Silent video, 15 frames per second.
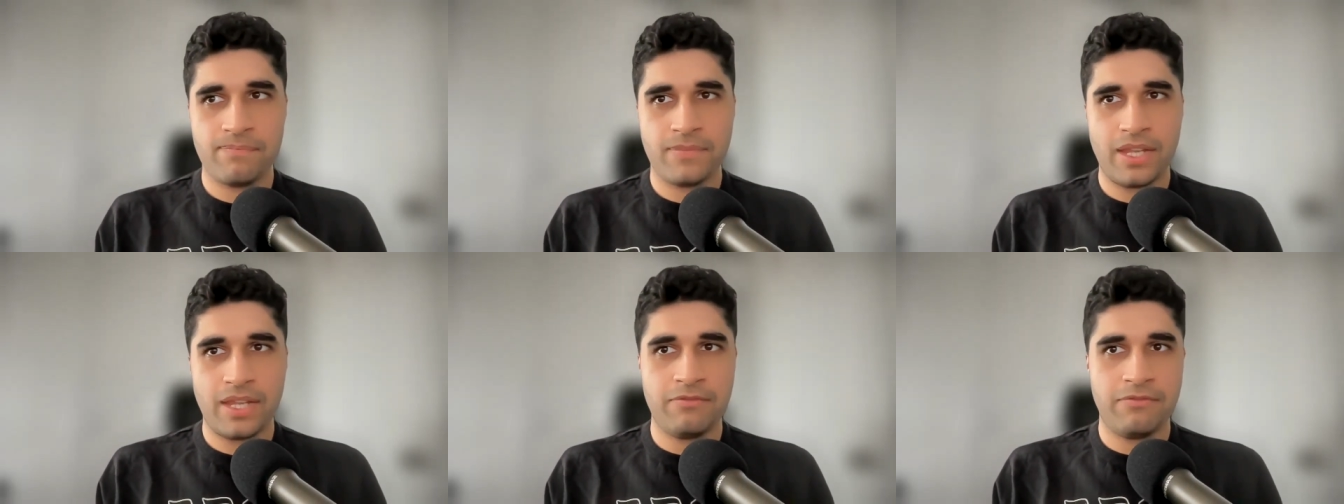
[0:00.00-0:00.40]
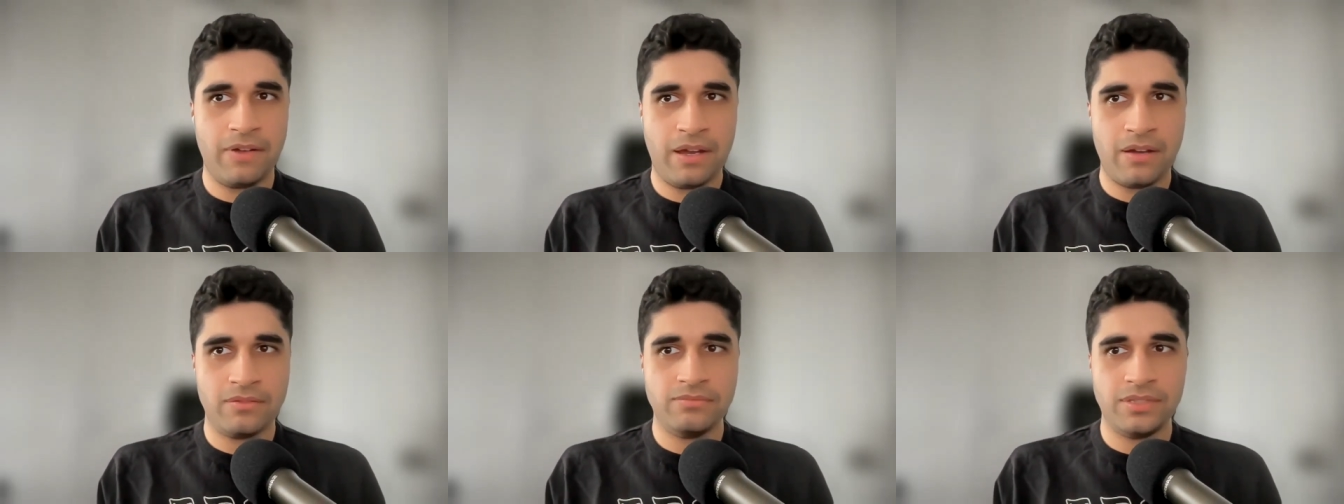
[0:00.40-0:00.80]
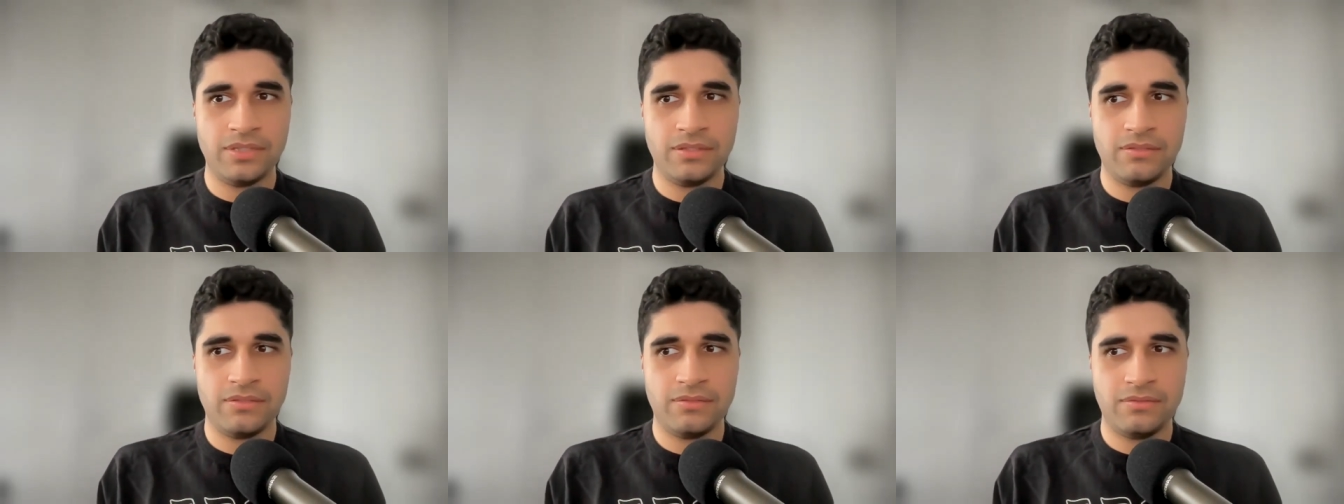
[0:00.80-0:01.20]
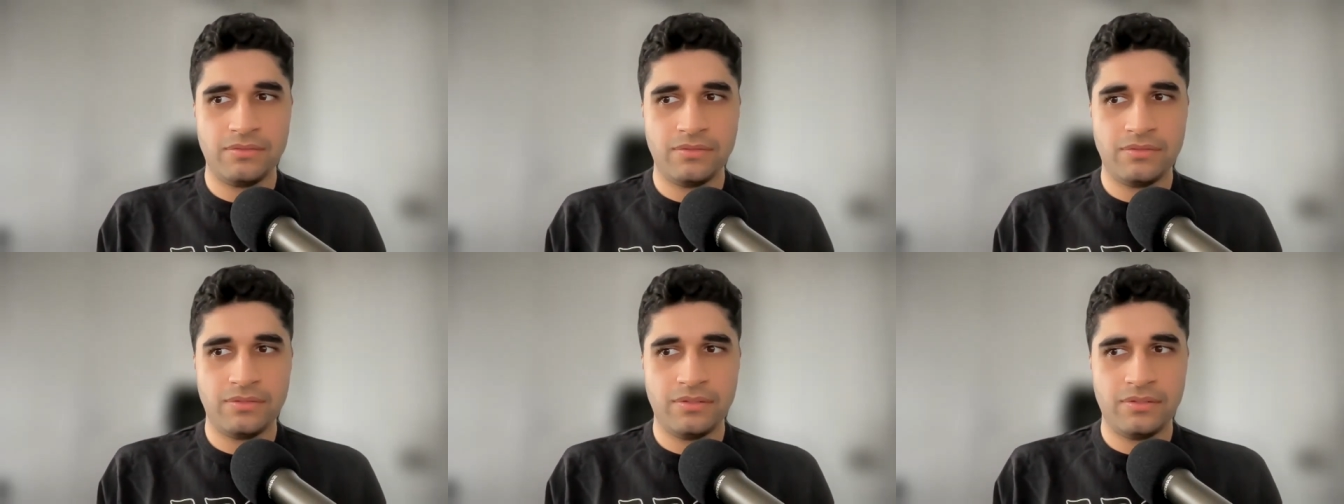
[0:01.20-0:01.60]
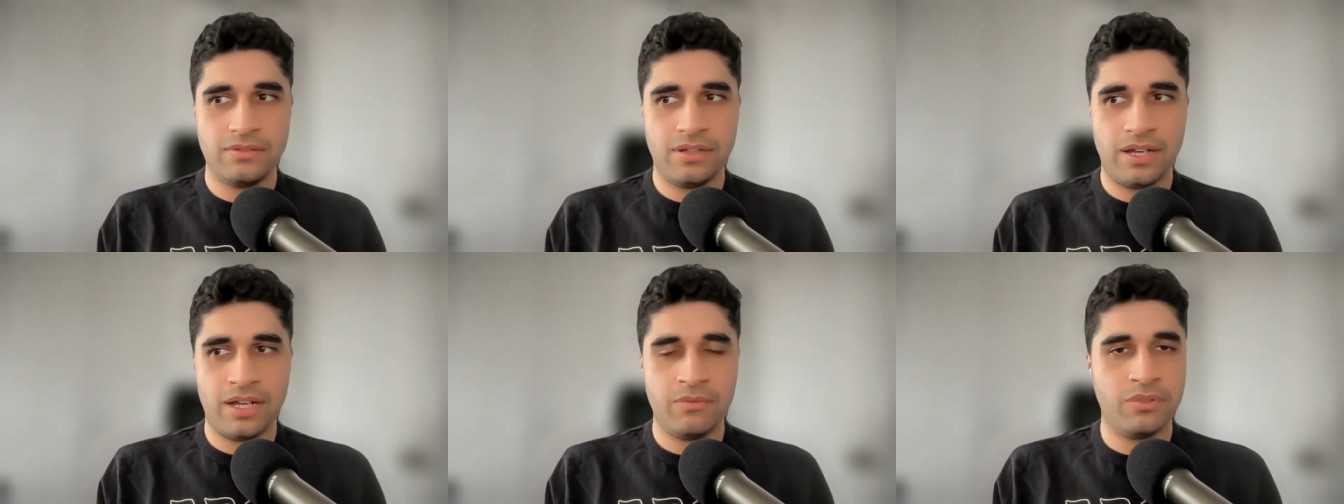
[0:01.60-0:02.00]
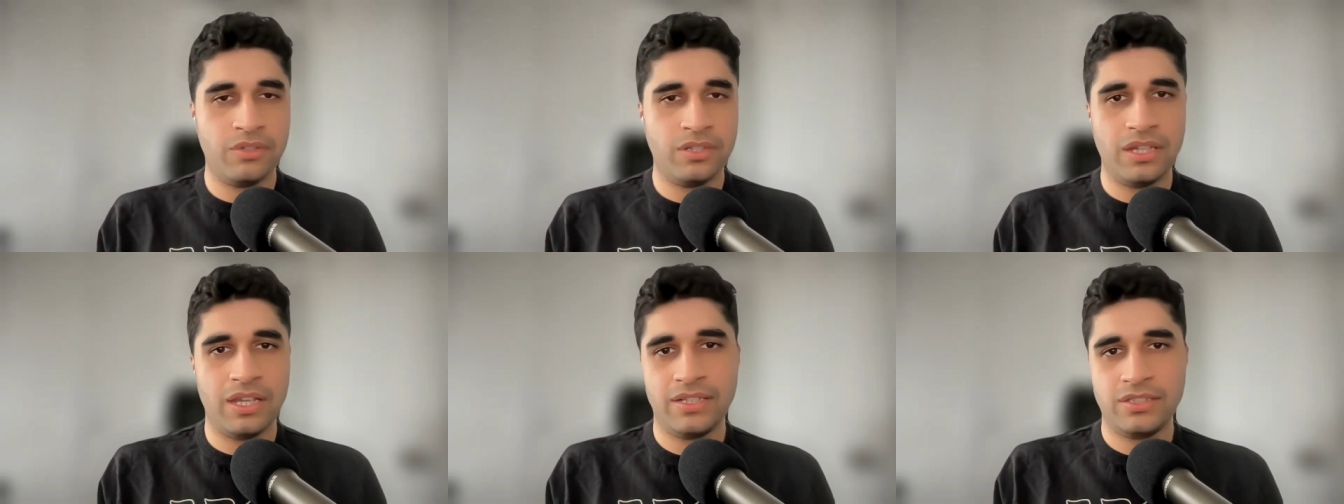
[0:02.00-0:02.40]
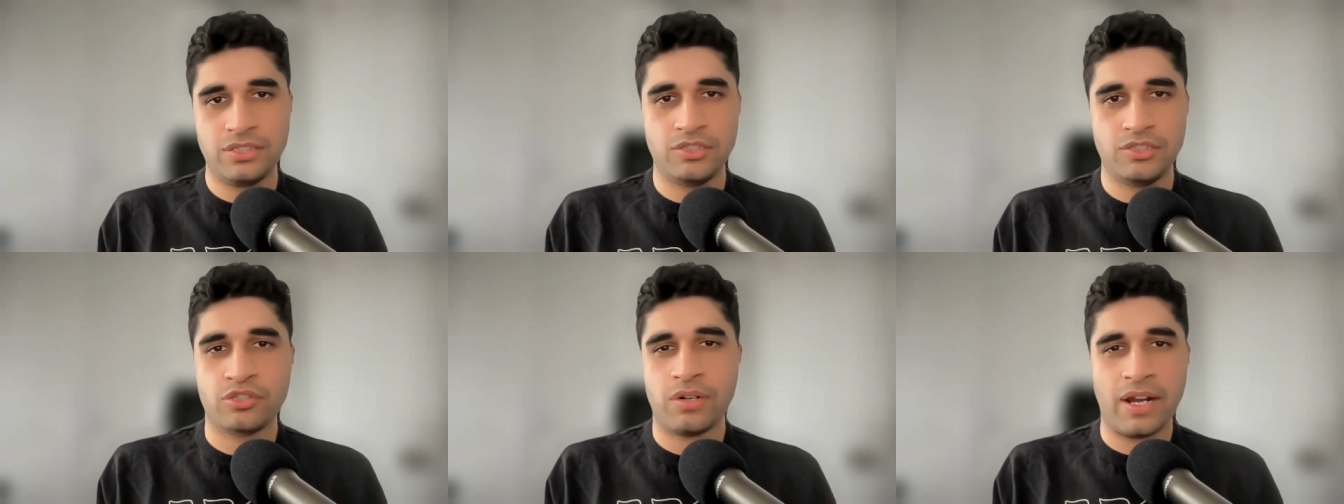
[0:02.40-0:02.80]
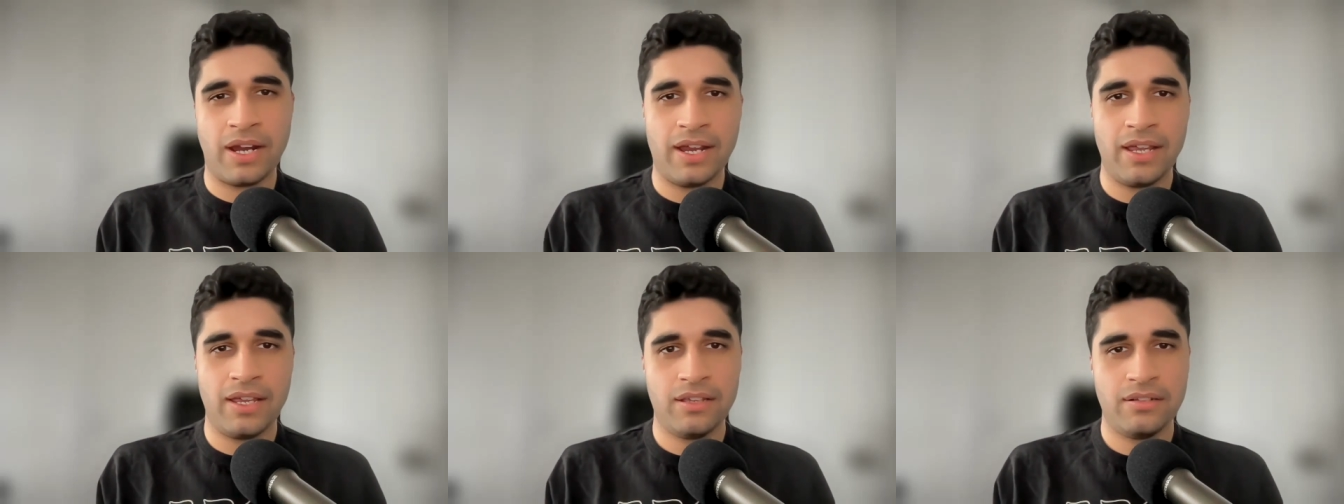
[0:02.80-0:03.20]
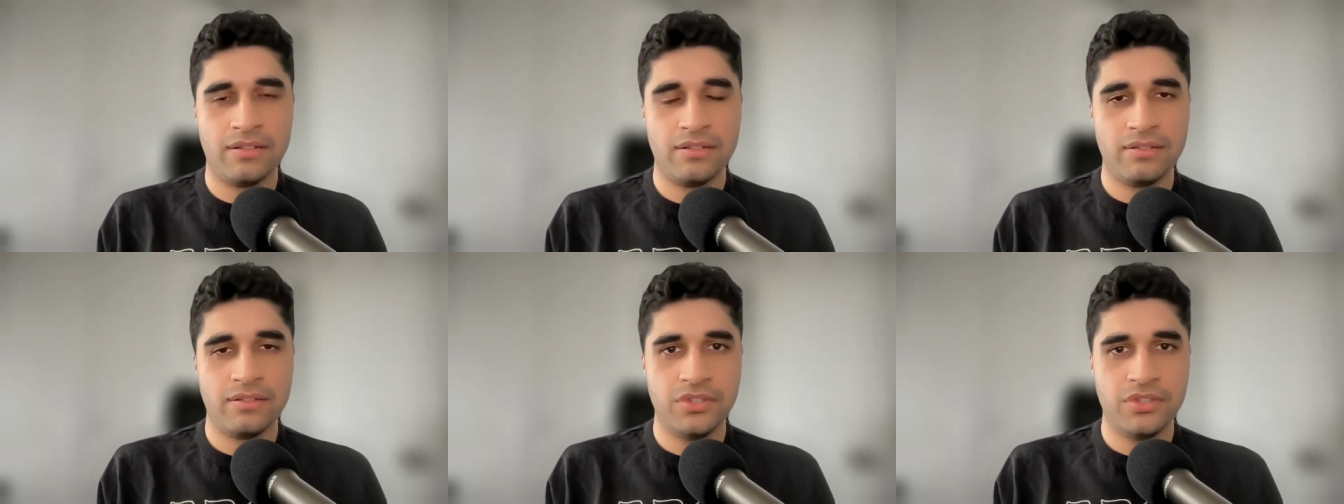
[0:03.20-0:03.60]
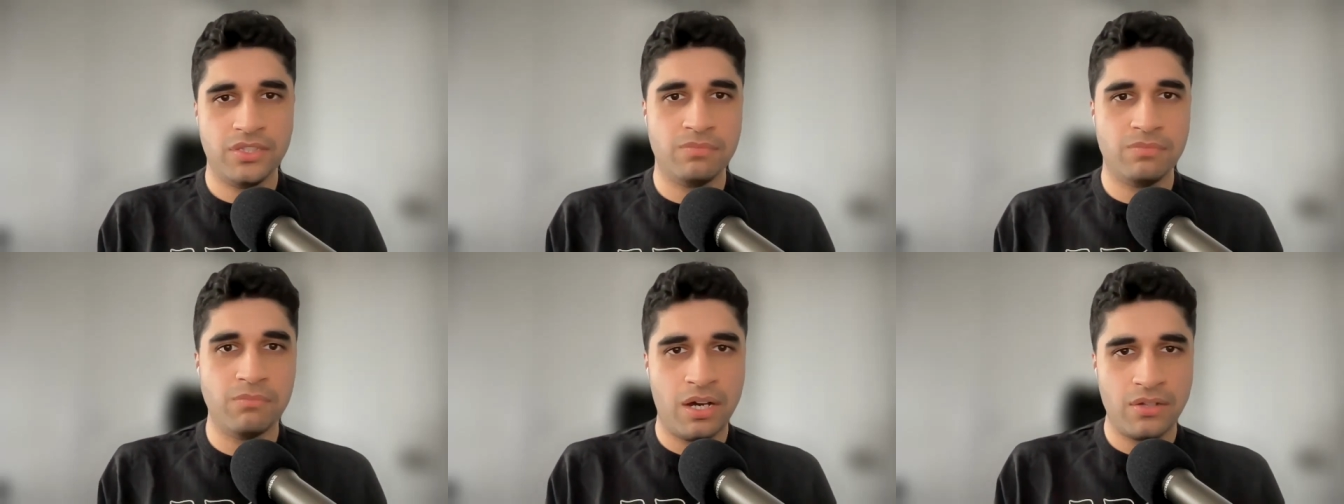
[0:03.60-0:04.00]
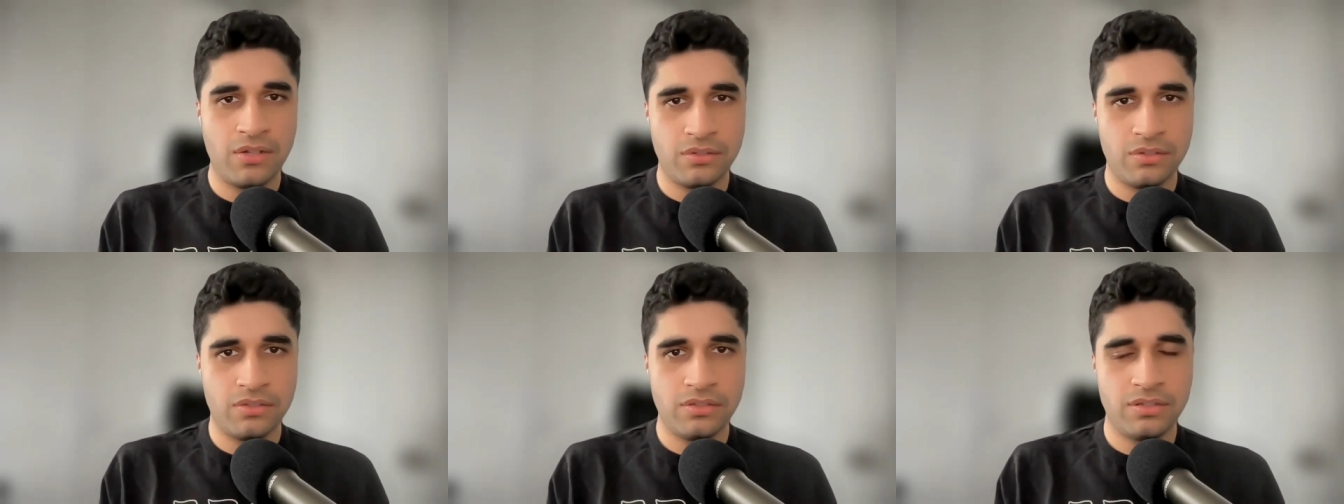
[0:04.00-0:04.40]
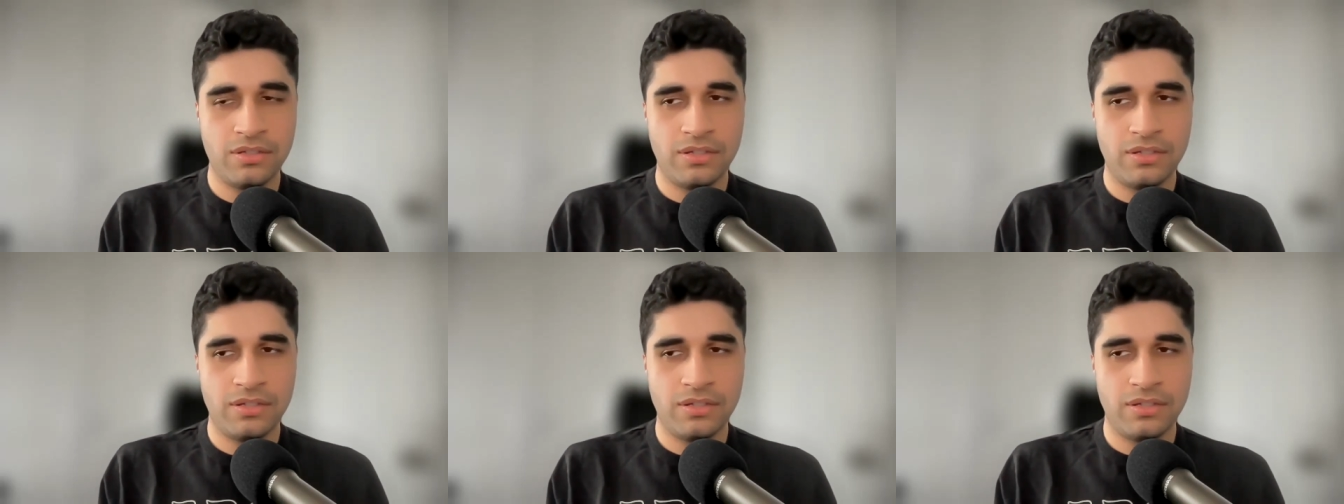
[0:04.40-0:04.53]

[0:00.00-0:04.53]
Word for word: I found I would like to try this model